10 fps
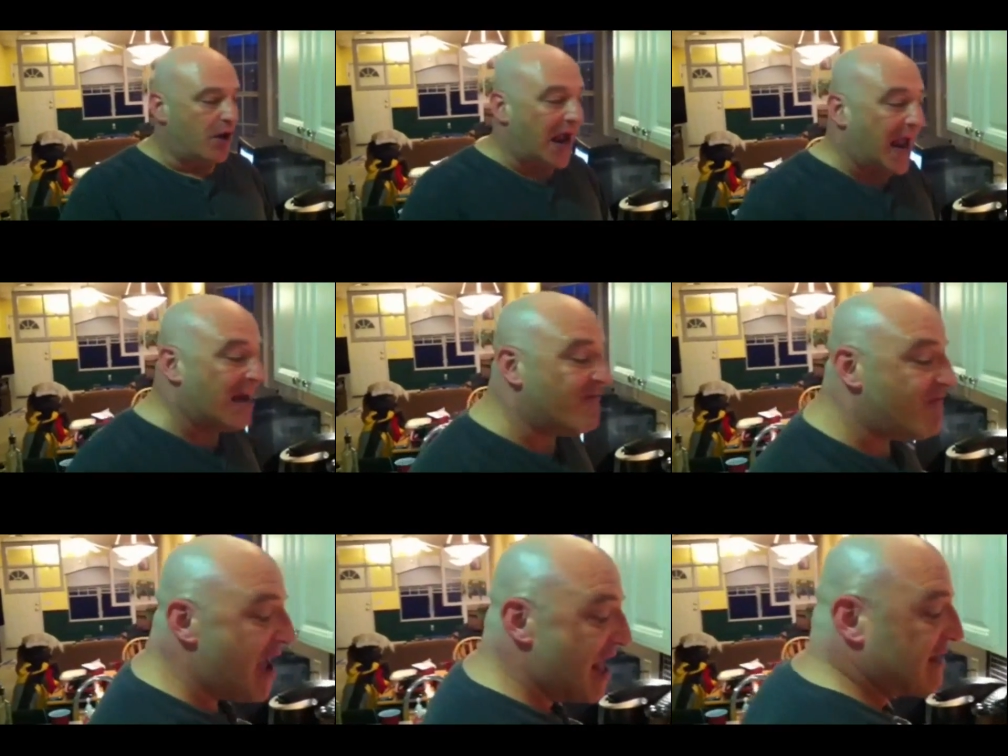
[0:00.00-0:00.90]
So
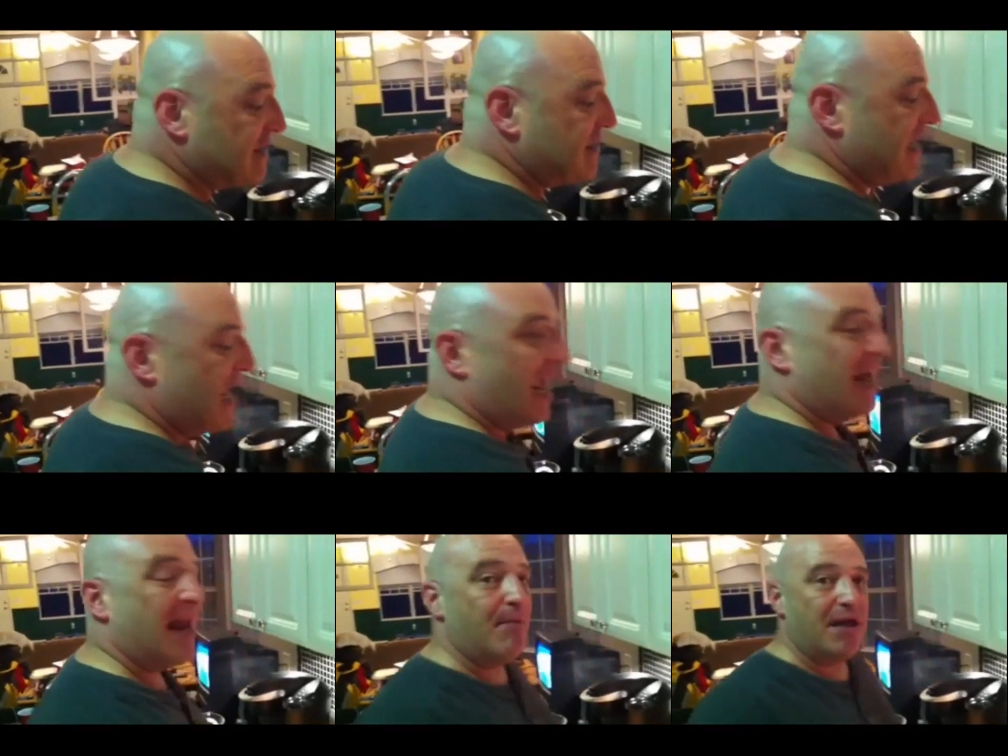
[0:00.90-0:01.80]
invest
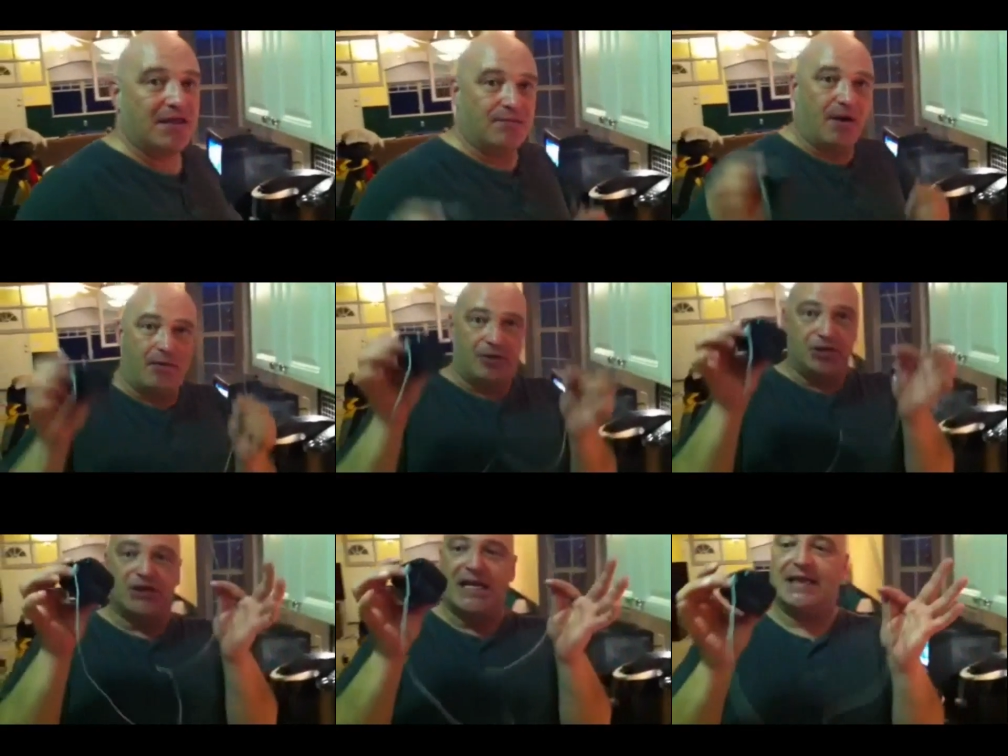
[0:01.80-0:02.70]
in a meat
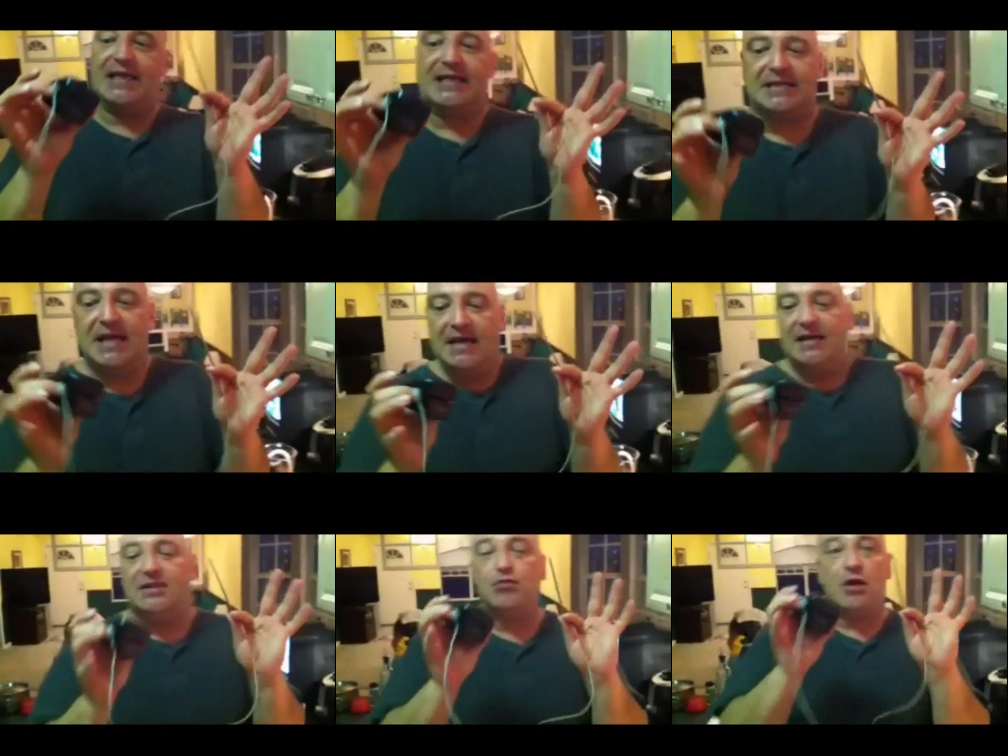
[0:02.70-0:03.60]
thermometer just like this.
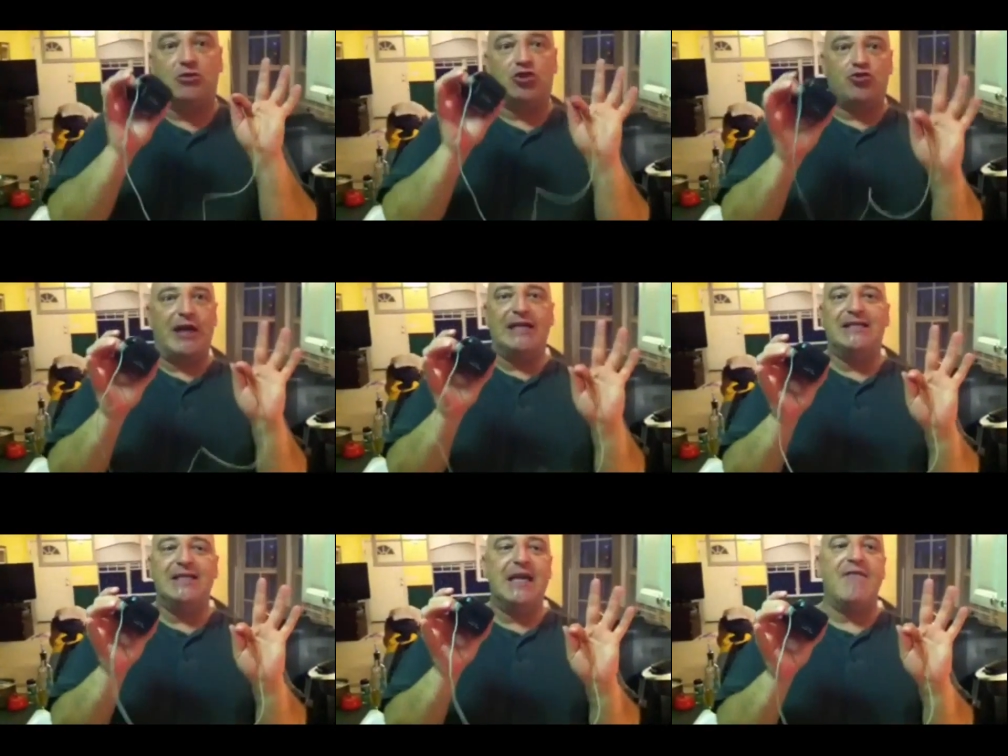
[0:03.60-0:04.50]
This will go
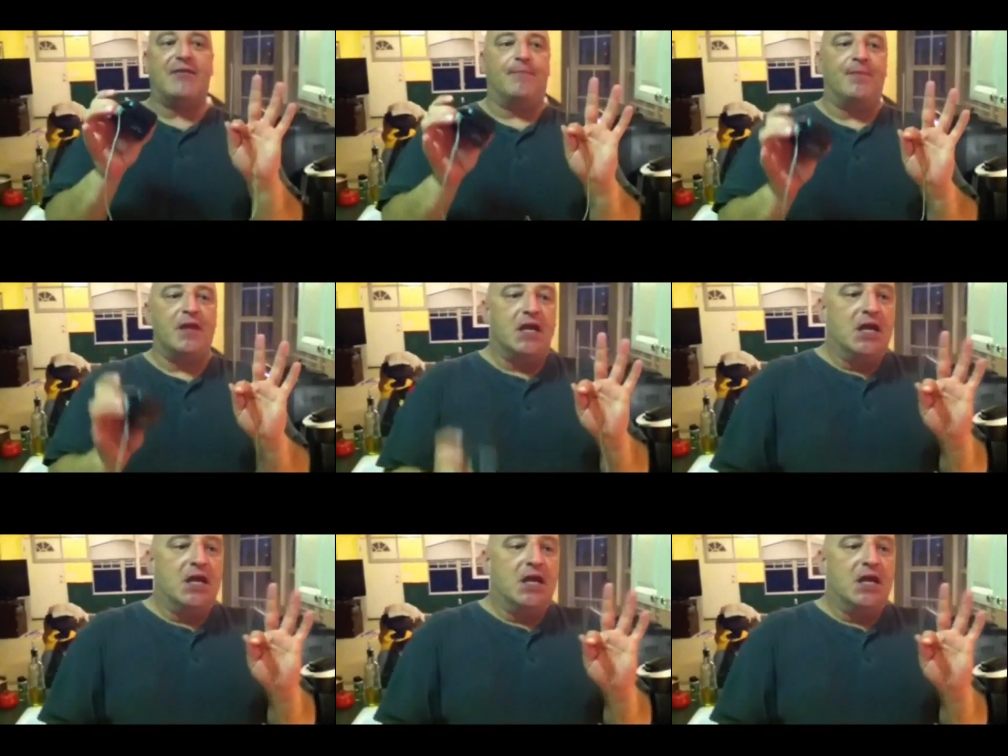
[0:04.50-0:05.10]
straight into the oven.